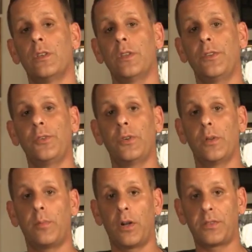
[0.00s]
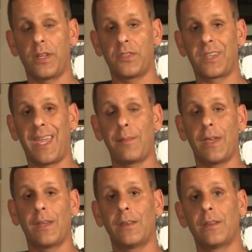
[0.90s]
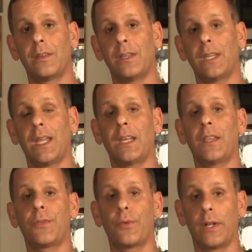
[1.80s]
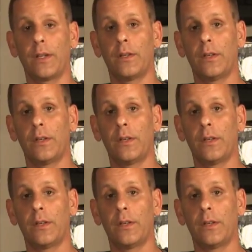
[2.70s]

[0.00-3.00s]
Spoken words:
the tuna Parcells came in 1983.